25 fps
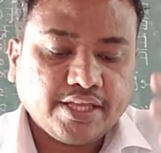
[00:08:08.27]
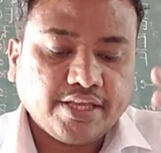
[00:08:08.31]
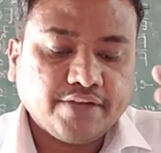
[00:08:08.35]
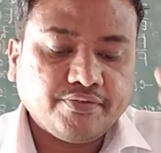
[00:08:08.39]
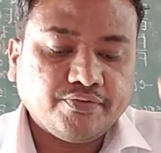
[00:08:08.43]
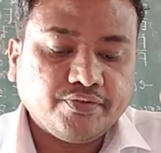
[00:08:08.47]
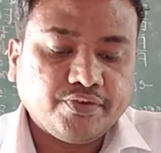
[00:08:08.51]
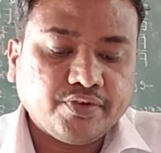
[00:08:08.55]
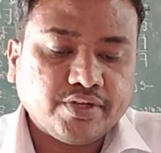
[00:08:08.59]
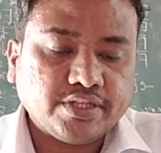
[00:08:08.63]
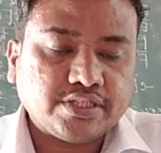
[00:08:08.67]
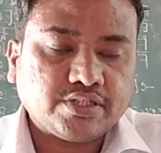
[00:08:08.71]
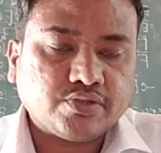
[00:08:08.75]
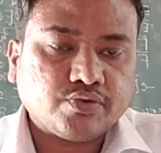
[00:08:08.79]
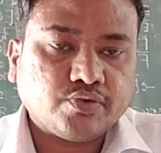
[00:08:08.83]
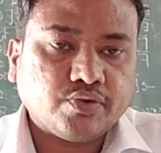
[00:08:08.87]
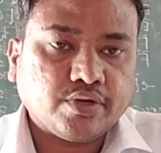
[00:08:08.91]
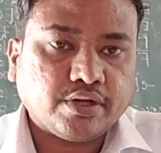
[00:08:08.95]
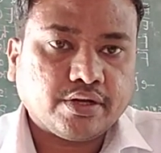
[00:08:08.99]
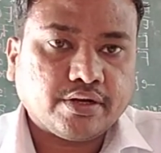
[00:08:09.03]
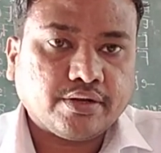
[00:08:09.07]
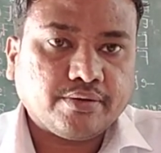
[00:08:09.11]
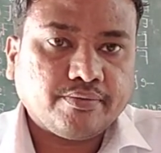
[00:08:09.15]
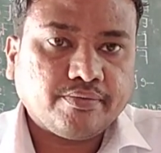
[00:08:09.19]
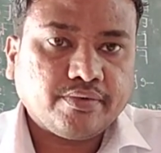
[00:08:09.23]
mv
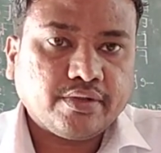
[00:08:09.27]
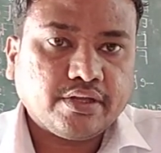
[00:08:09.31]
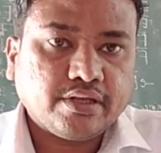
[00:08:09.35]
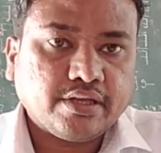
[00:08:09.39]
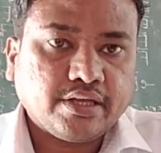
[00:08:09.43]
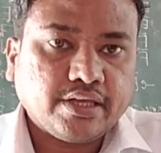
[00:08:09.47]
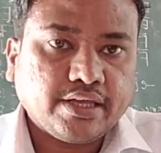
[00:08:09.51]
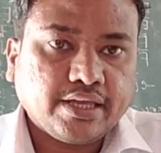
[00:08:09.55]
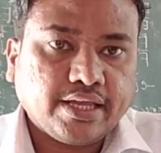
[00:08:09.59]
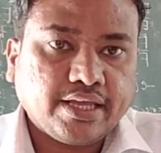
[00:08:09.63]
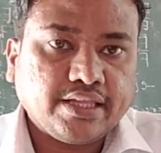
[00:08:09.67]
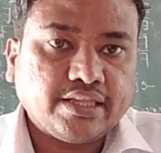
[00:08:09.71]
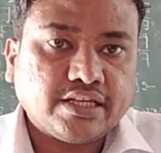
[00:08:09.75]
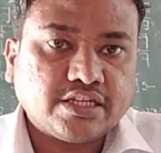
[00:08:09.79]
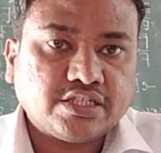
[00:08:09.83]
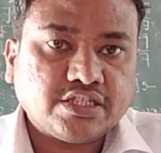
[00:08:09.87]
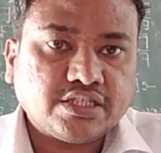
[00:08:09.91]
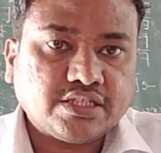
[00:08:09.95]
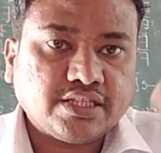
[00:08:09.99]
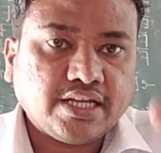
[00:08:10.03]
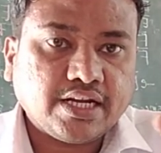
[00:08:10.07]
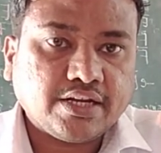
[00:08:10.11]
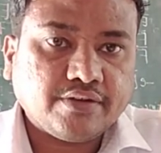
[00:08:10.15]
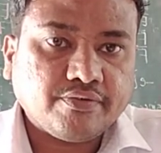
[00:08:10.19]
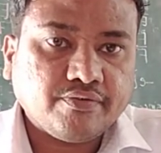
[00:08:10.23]
square energy.
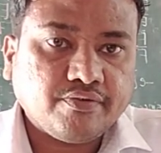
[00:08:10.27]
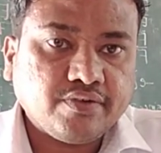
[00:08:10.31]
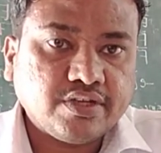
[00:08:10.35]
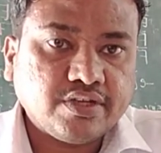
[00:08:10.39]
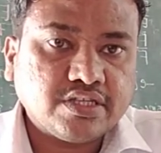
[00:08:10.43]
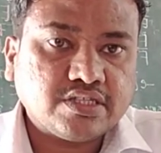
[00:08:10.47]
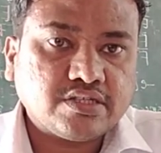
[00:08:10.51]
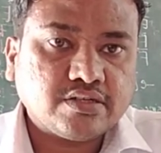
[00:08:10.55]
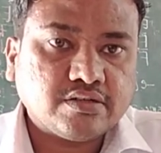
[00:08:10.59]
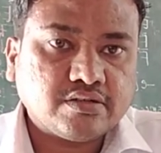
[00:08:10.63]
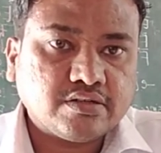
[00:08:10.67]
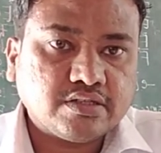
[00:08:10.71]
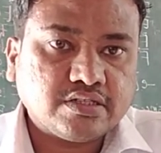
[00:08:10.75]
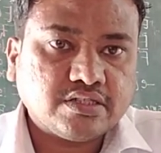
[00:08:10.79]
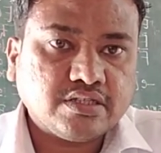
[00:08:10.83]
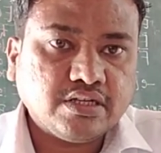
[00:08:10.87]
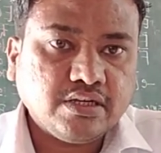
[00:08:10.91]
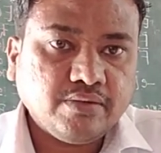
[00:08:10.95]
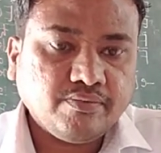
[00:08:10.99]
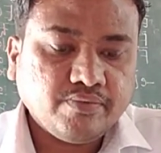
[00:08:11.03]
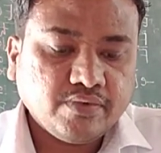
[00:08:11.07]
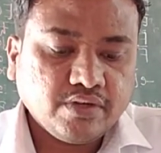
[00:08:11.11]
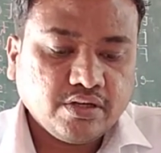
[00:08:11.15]
That v square is the